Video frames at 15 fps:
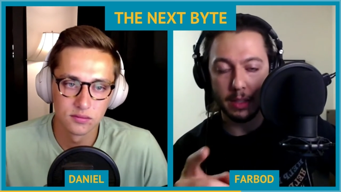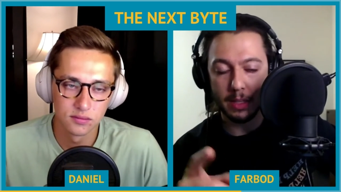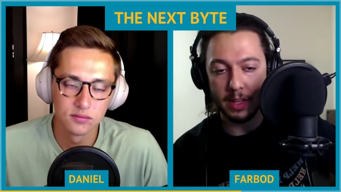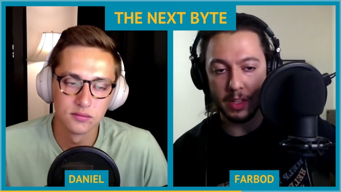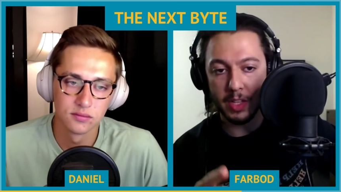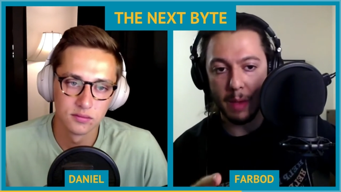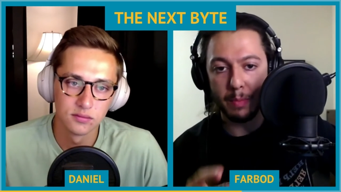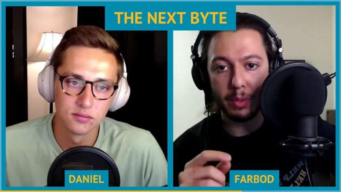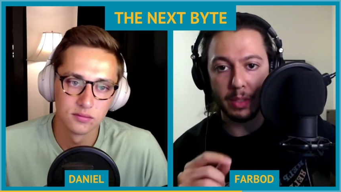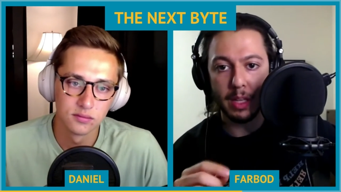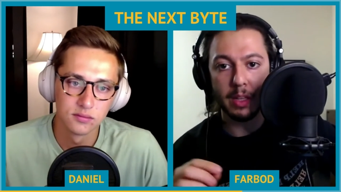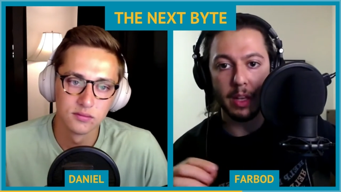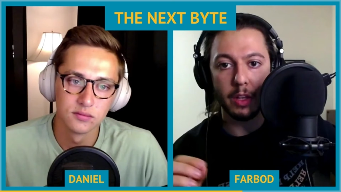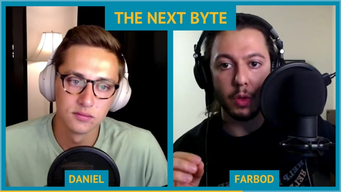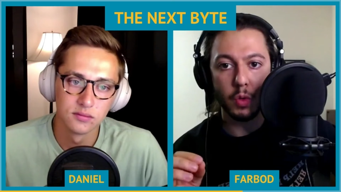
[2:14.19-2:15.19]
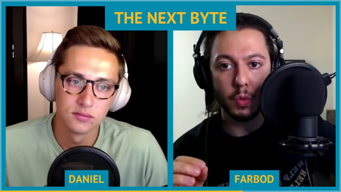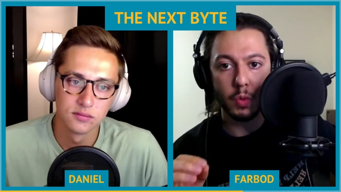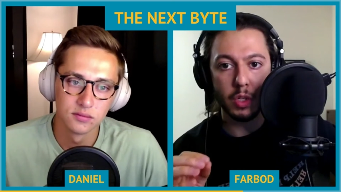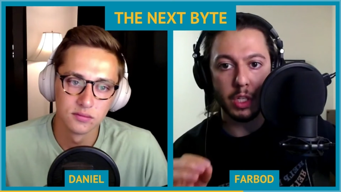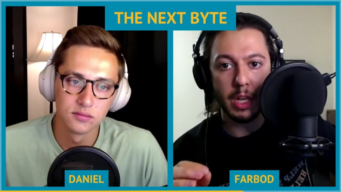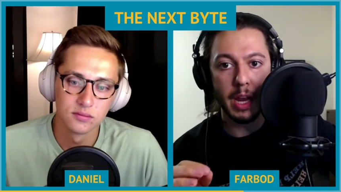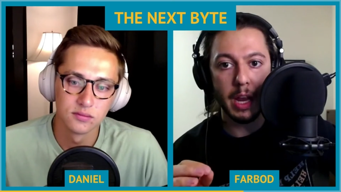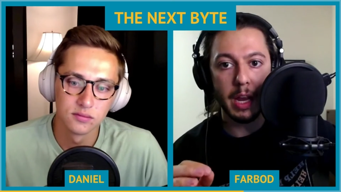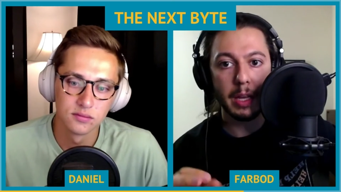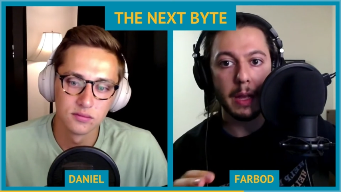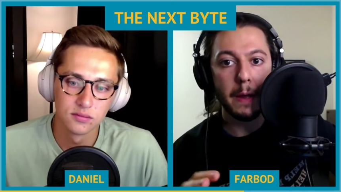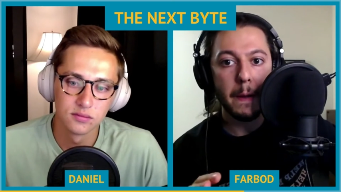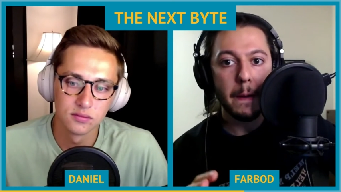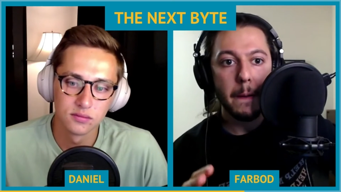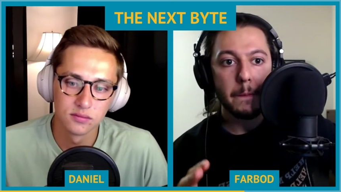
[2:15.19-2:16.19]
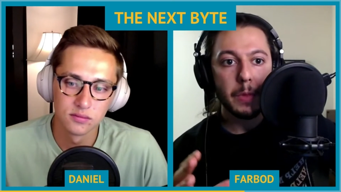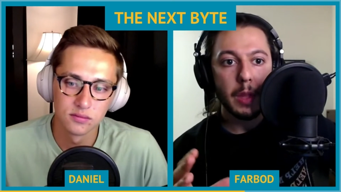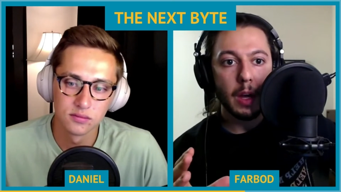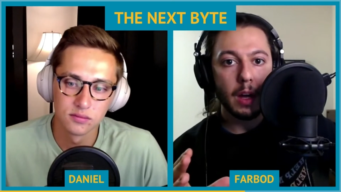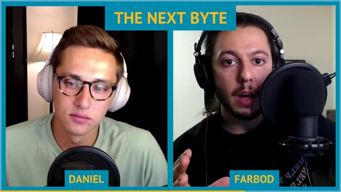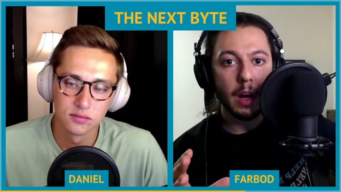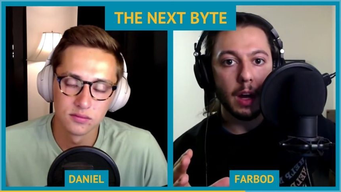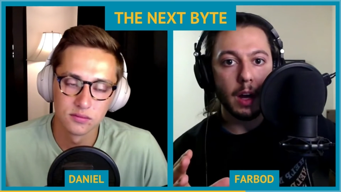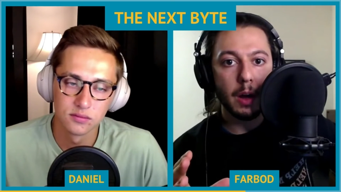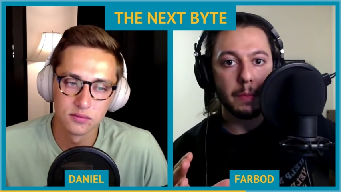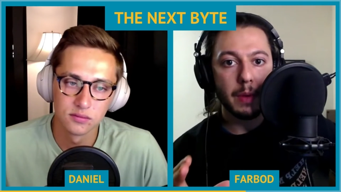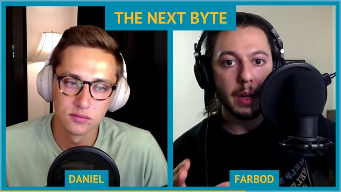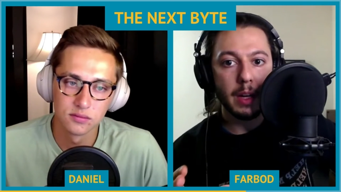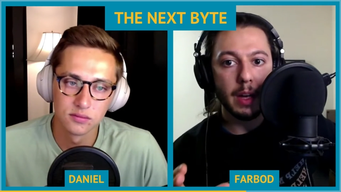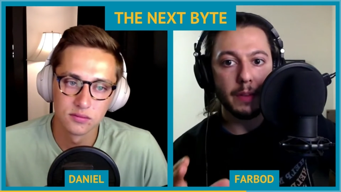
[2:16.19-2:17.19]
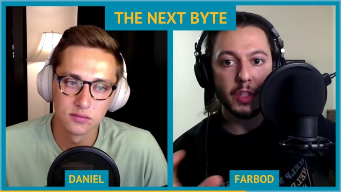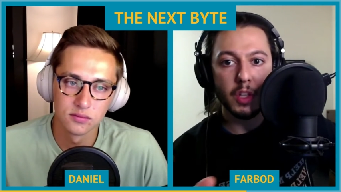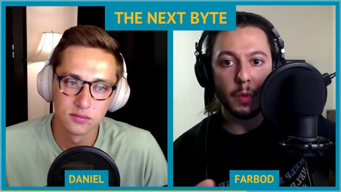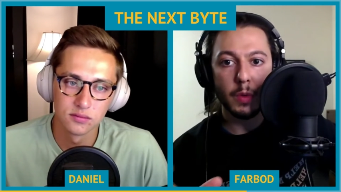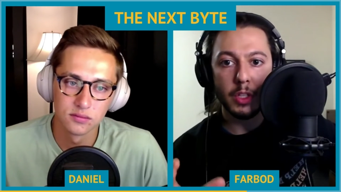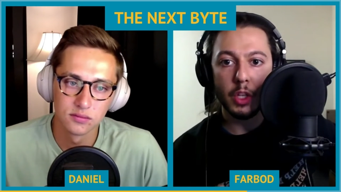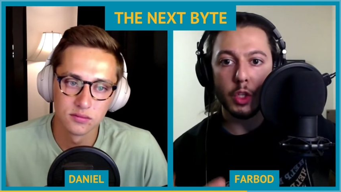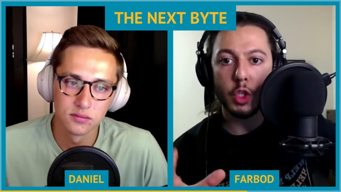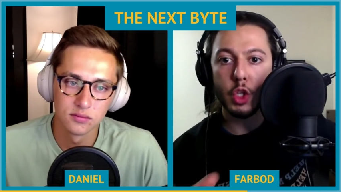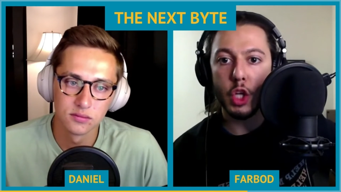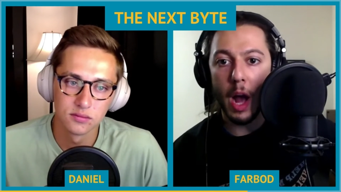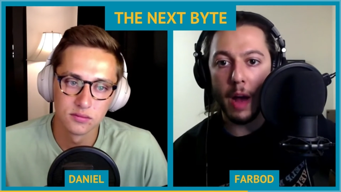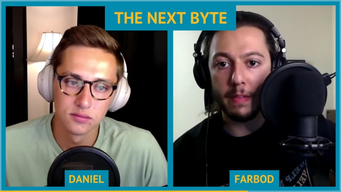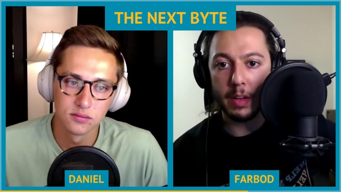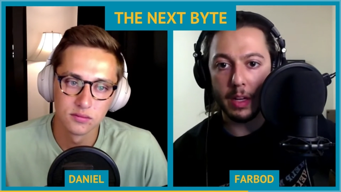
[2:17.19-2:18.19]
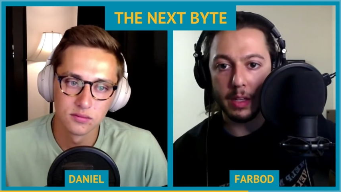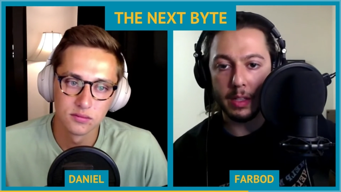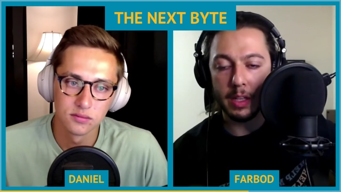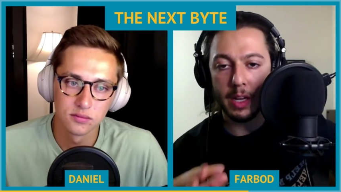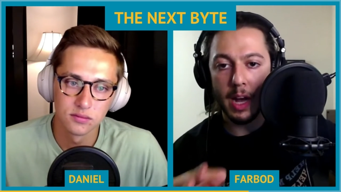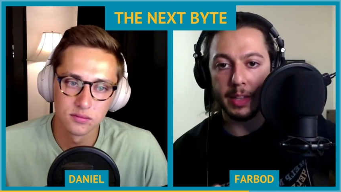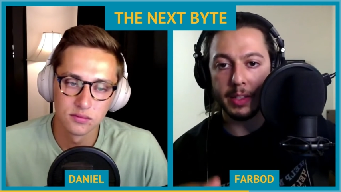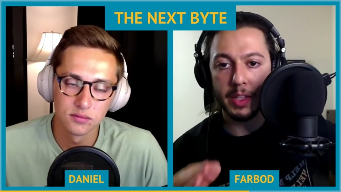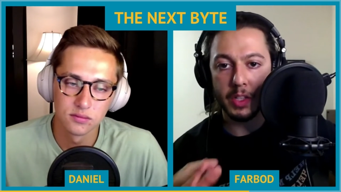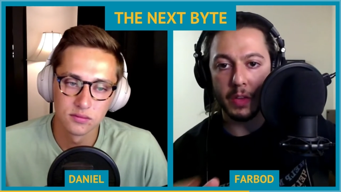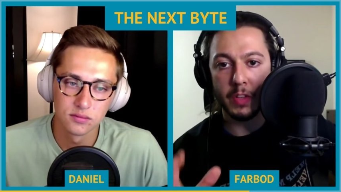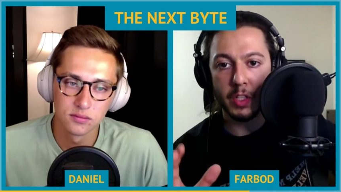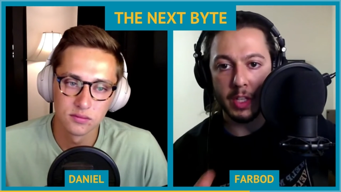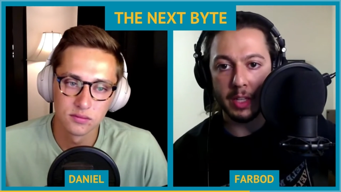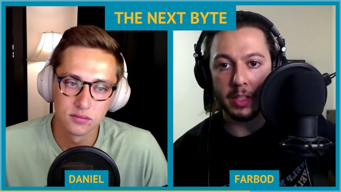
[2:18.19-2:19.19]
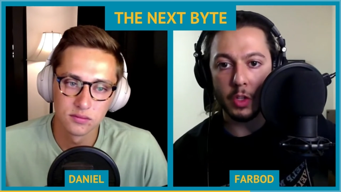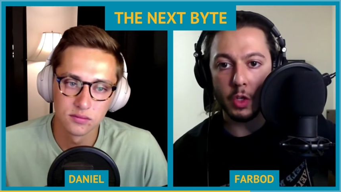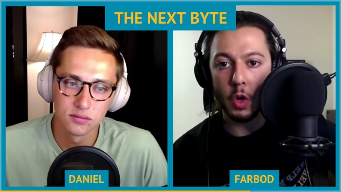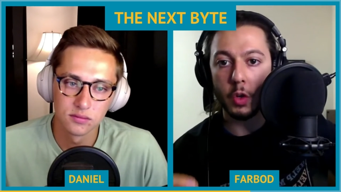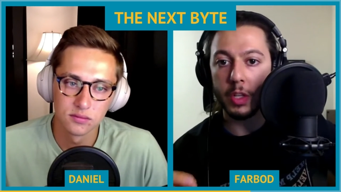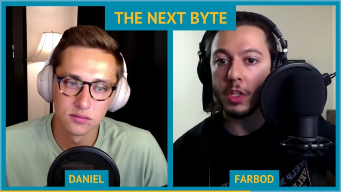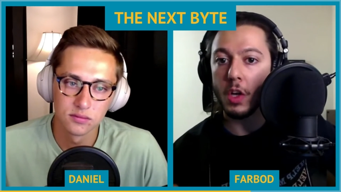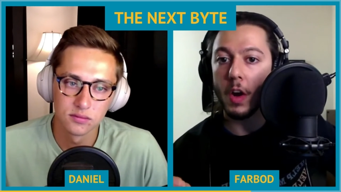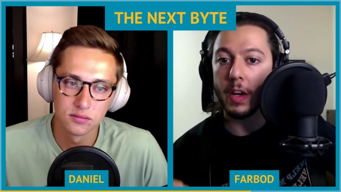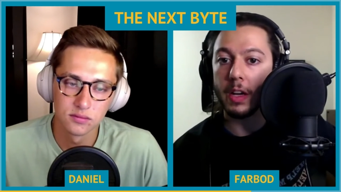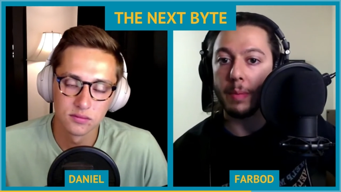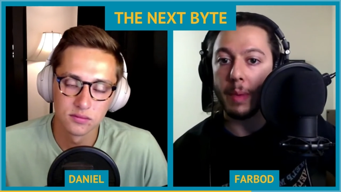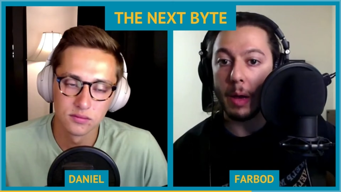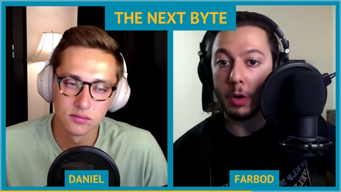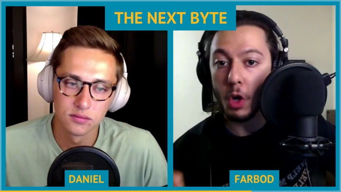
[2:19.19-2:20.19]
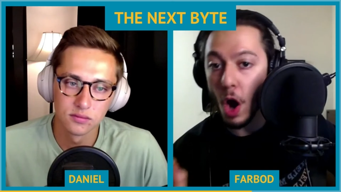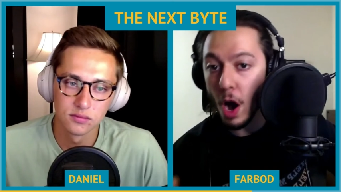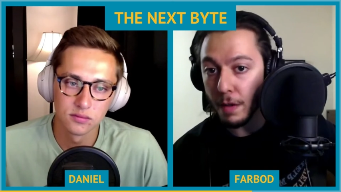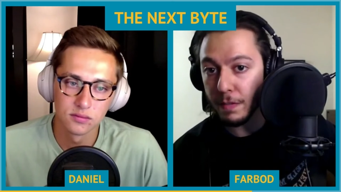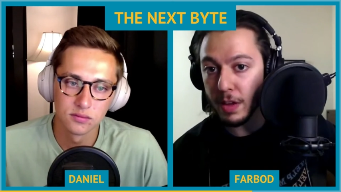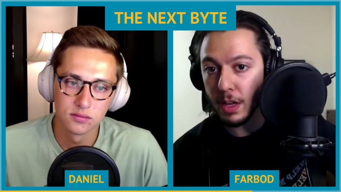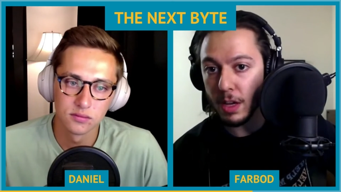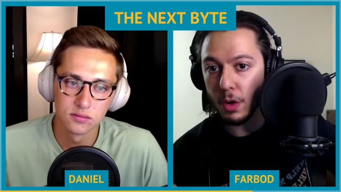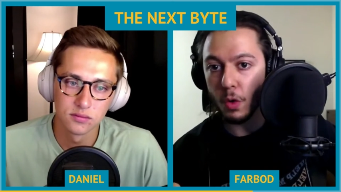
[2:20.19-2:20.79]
Speaker 1: The example that they used was saying, if someone says Java in the context of a sentence, are they talking about coffee